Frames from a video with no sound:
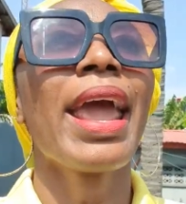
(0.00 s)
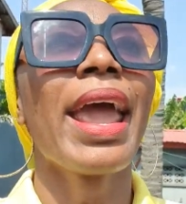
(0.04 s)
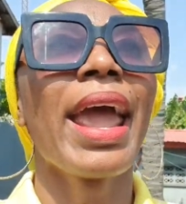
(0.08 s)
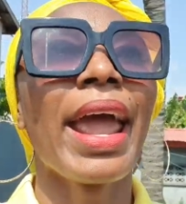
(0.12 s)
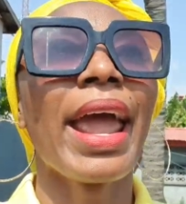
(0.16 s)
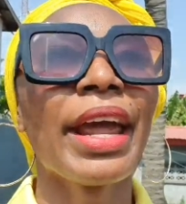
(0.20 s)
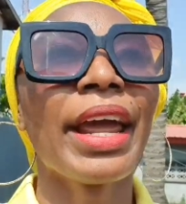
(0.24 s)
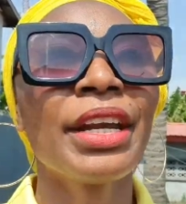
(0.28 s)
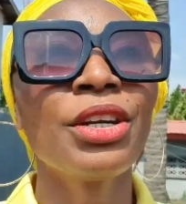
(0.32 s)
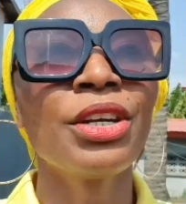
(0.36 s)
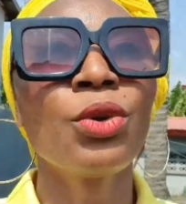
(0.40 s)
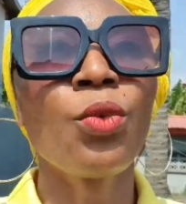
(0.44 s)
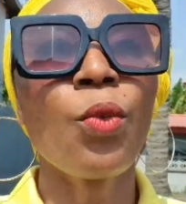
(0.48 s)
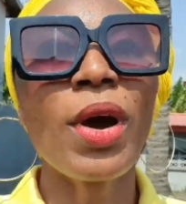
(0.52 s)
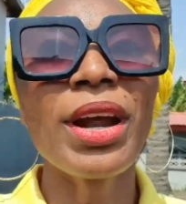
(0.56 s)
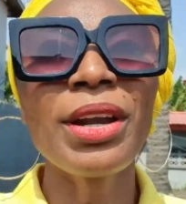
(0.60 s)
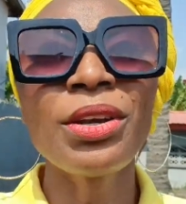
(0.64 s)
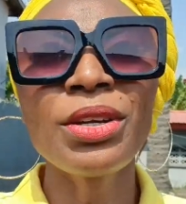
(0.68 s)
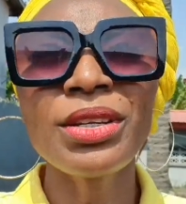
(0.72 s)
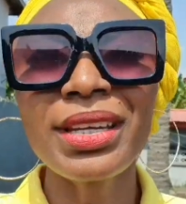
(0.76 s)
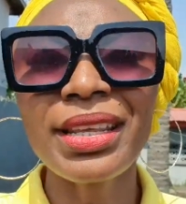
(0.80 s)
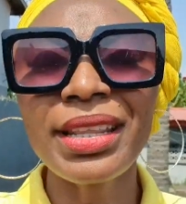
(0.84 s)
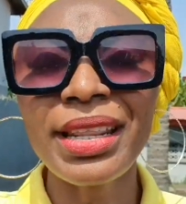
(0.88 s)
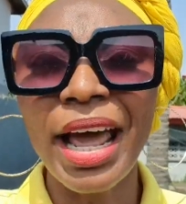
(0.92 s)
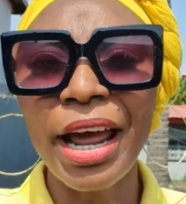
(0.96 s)
And
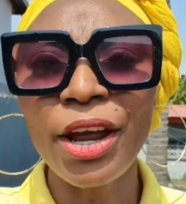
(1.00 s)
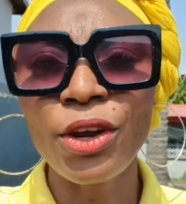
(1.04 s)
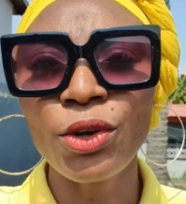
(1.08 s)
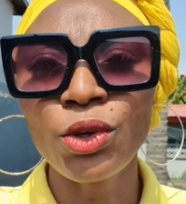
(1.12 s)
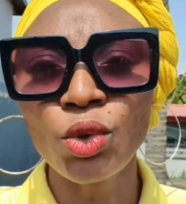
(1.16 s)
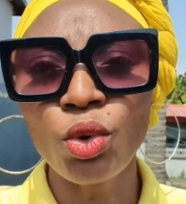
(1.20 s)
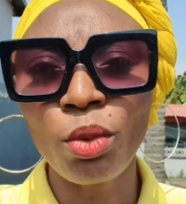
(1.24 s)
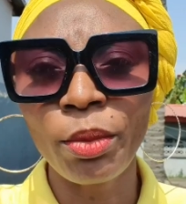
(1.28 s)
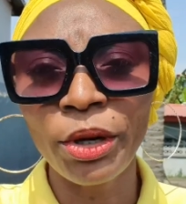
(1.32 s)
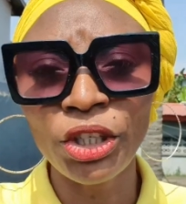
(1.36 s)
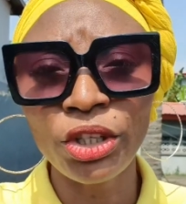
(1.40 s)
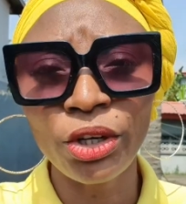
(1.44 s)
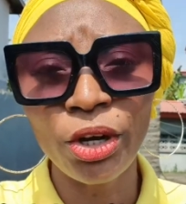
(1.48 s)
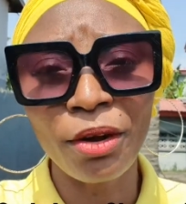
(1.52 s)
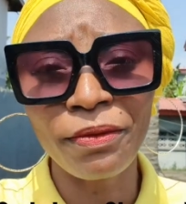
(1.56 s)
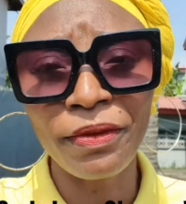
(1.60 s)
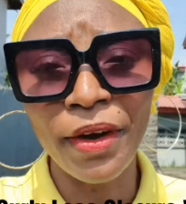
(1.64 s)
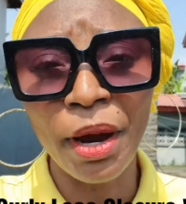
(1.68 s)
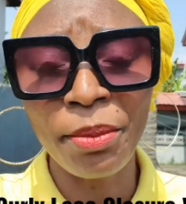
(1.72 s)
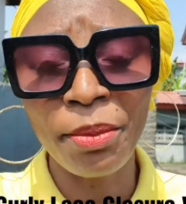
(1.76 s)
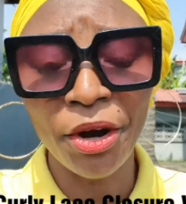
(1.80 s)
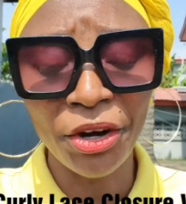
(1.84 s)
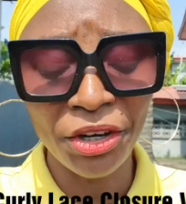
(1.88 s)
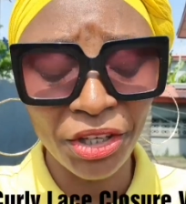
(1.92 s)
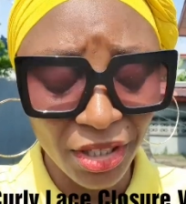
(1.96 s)
one thing I so much love
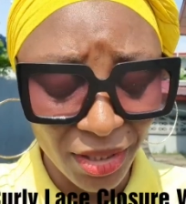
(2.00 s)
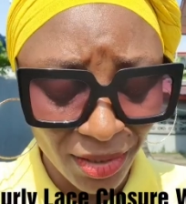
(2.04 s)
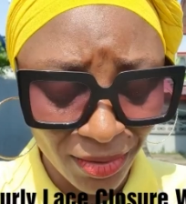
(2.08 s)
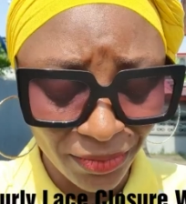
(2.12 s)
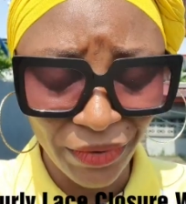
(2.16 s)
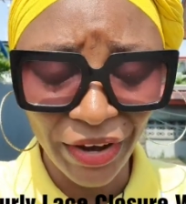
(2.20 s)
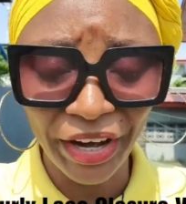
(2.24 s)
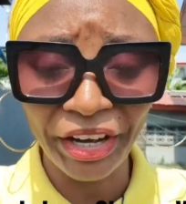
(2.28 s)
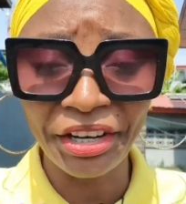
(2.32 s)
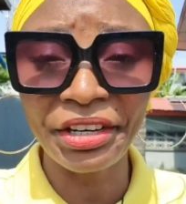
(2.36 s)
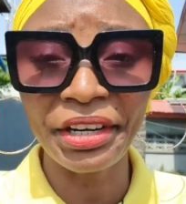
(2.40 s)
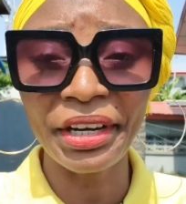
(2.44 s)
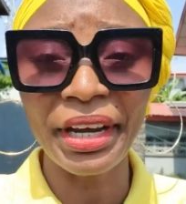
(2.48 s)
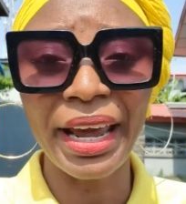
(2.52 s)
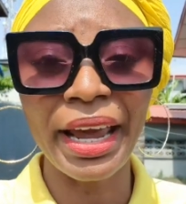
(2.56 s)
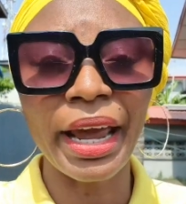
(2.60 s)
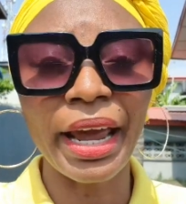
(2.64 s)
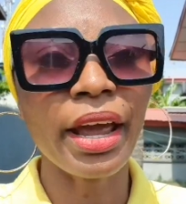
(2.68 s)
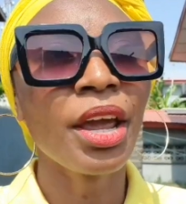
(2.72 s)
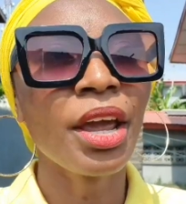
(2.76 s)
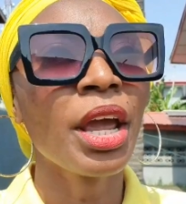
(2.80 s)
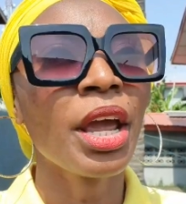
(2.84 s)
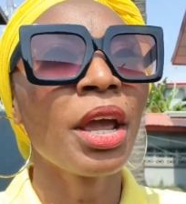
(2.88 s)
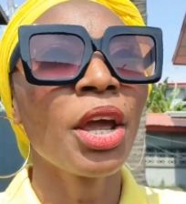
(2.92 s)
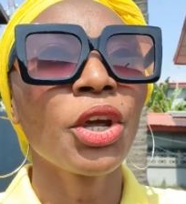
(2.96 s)
about this very hair,